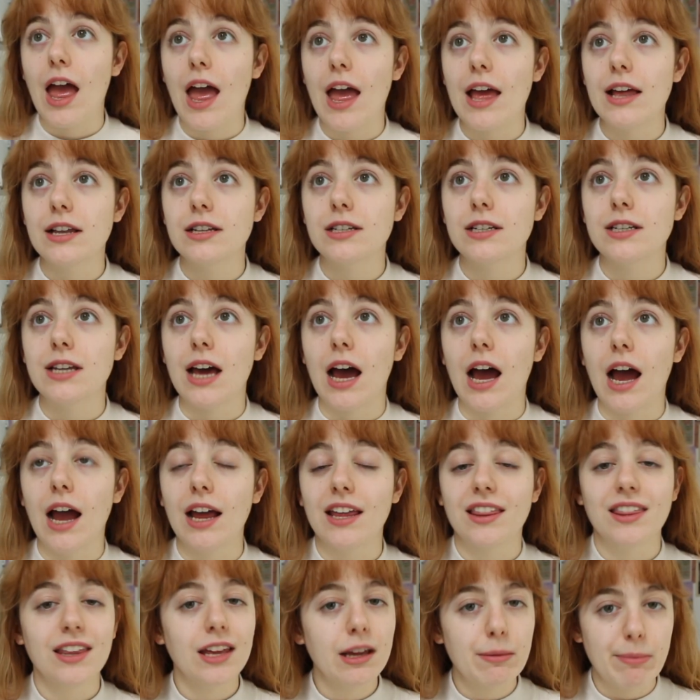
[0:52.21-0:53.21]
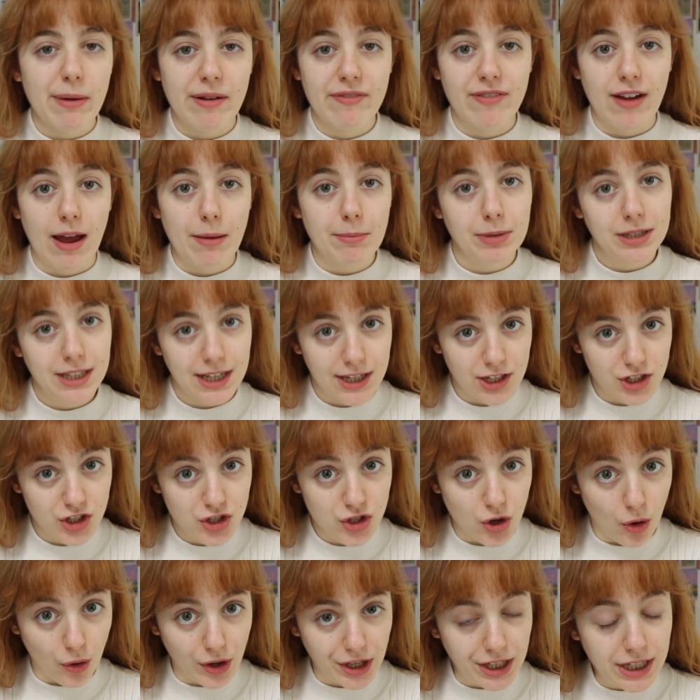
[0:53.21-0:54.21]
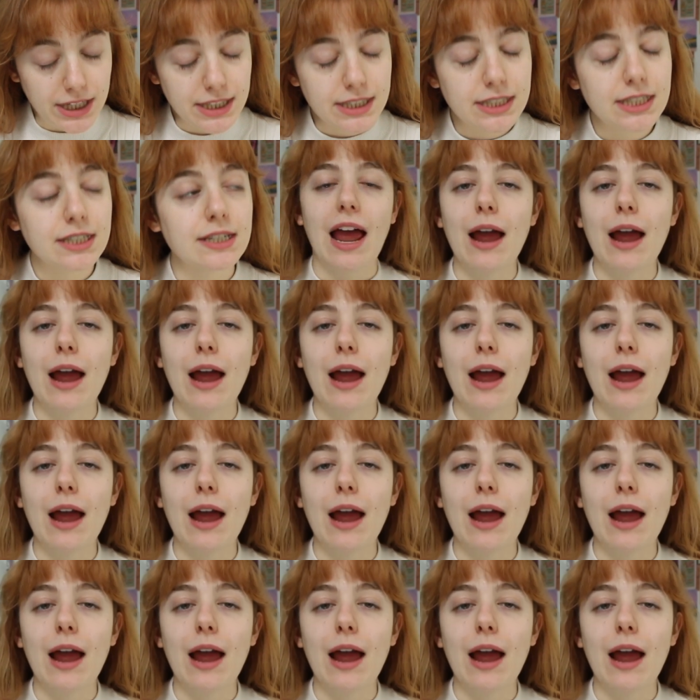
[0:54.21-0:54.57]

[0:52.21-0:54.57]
And I think my family enjoyed it.